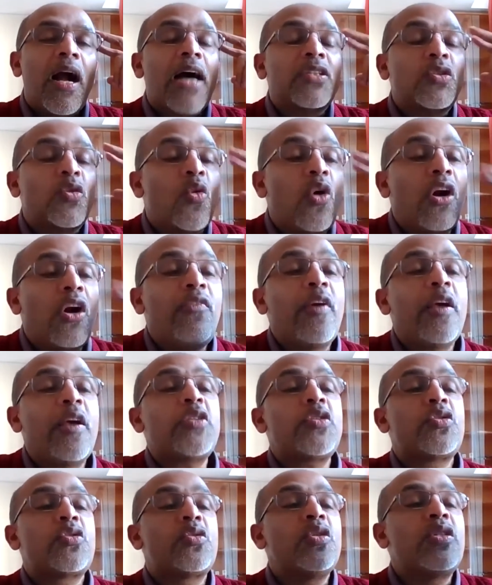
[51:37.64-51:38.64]
has
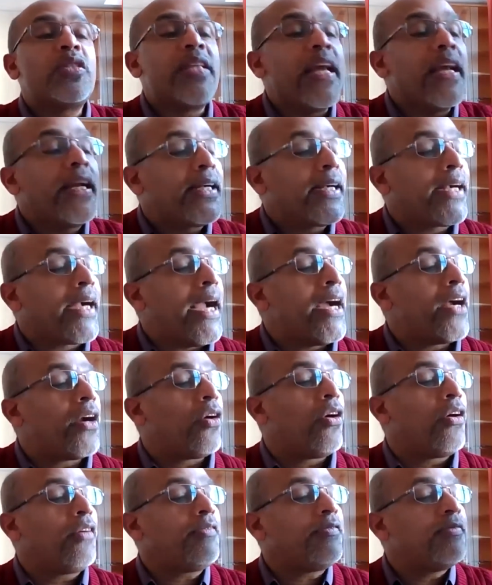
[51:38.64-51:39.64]
always to take
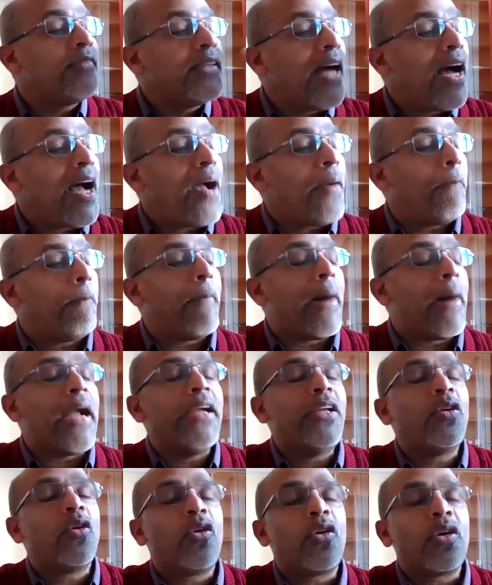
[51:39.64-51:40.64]
care of the
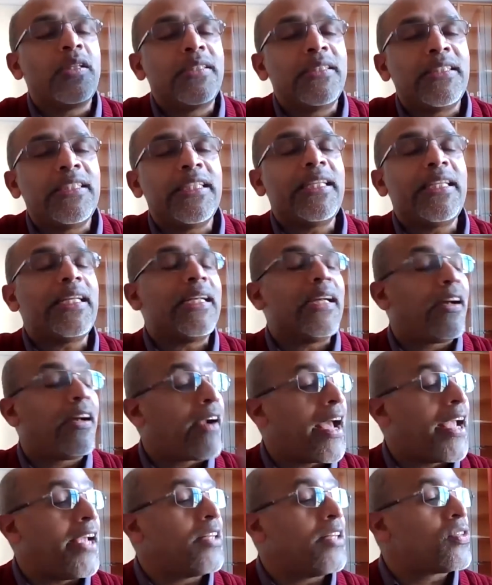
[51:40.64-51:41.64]
minority
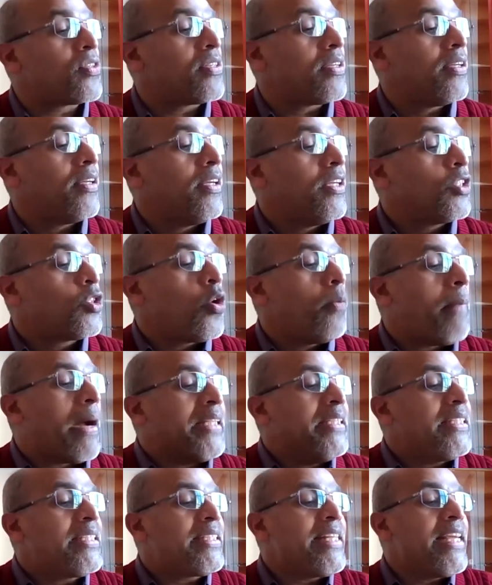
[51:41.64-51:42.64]
rights. So
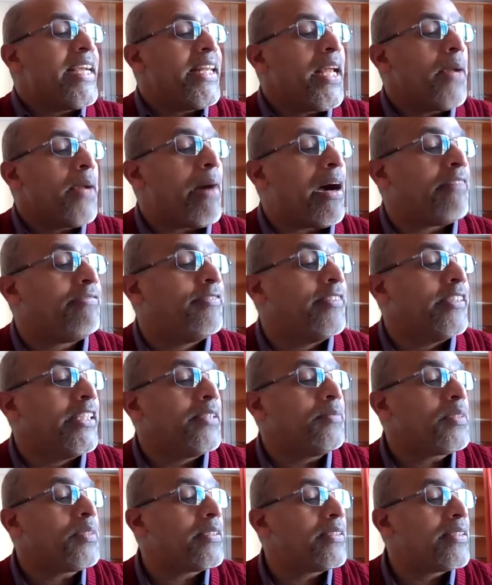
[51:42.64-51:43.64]
magisterium
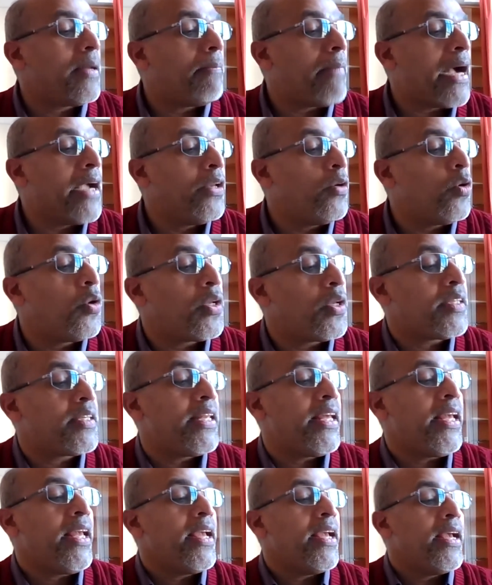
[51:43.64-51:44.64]
affirms the
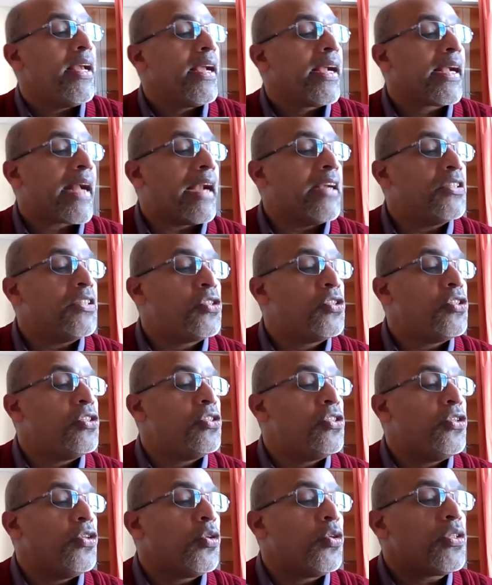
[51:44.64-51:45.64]
minority
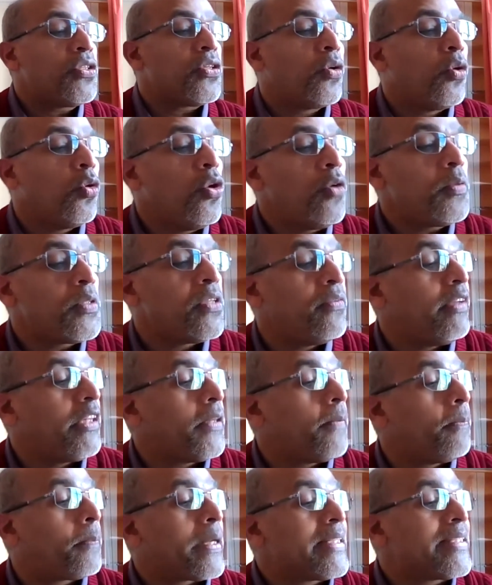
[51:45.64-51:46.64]
constitute groups
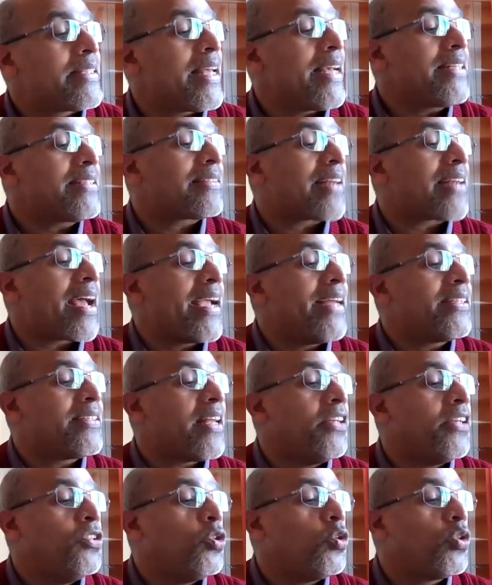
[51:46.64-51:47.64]
with precise
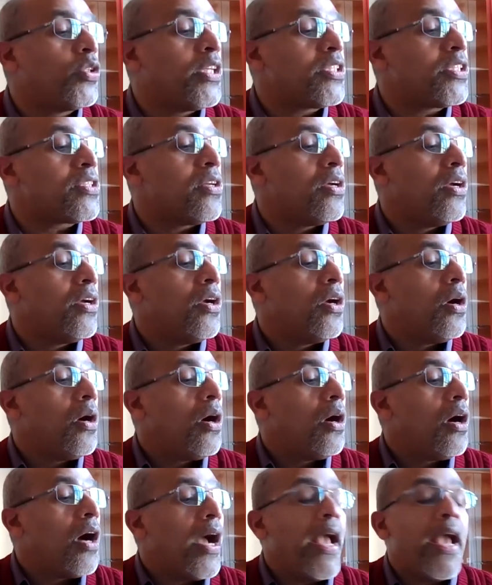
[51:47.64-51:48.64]
rights and duties.
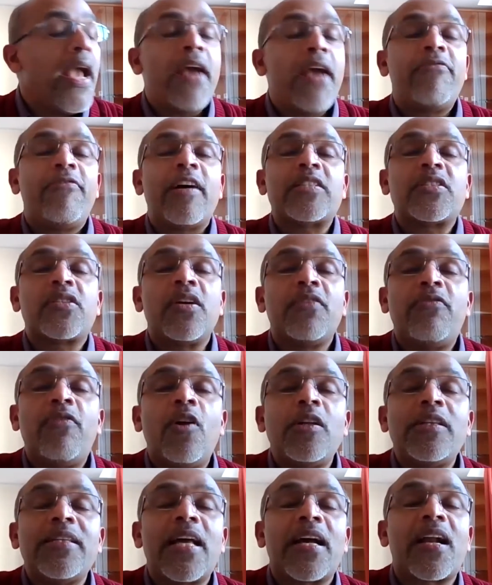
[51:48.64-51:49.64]
Uh, first of
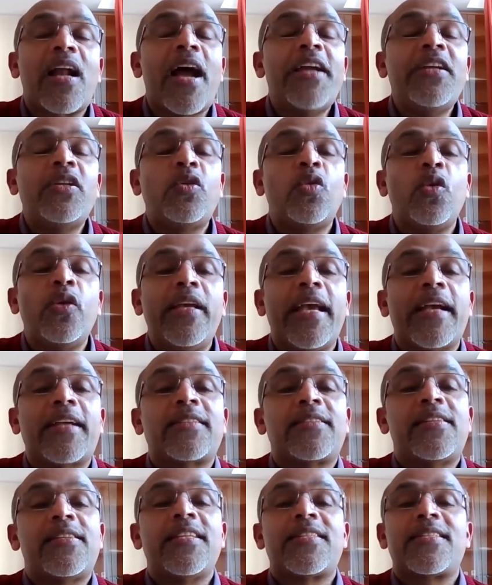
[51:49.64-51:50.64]
all, the right to
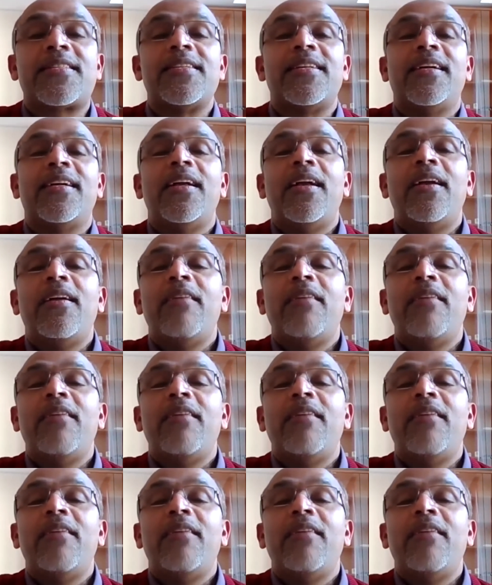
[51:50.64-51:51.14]
exist.